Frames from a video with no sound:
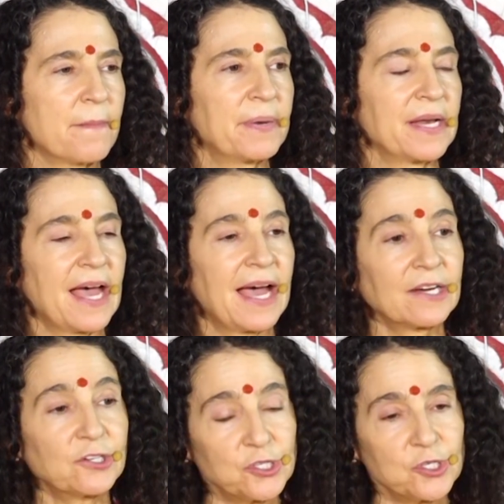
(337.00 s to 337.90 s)
but
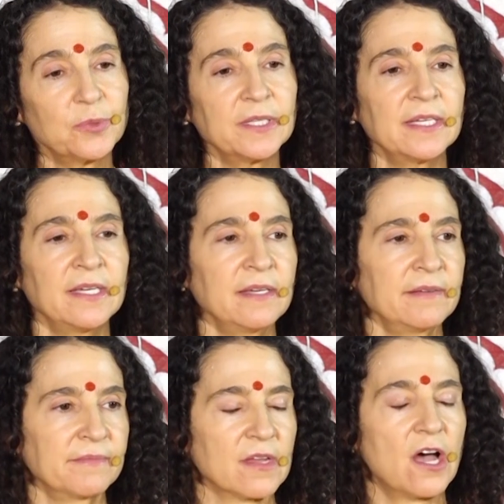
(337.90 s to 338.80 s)

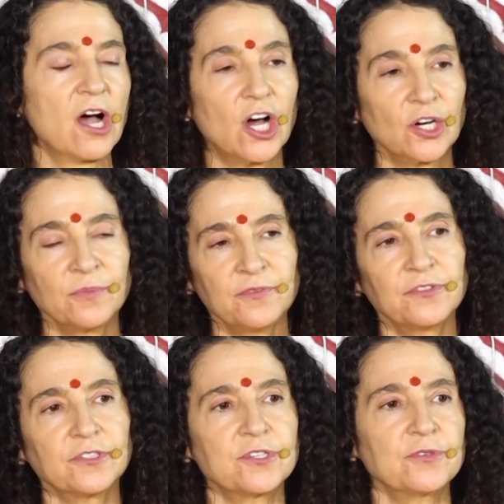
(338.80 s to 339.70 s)
actually
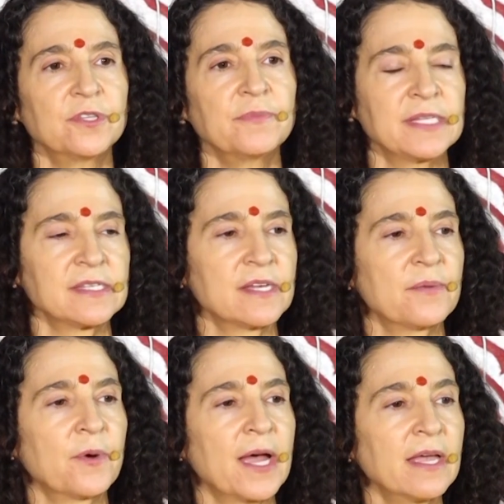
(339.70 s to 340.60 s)
harmful to them in
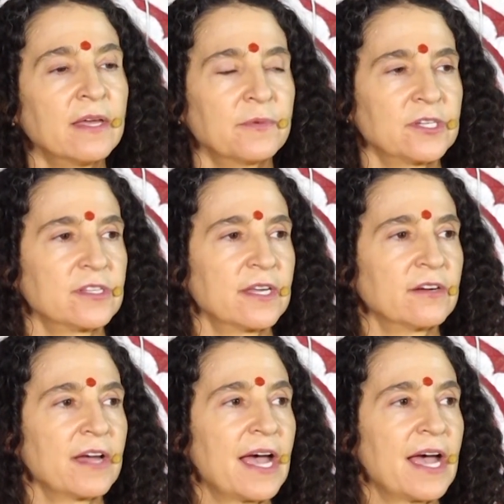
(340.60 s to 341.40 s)
some way, in which they are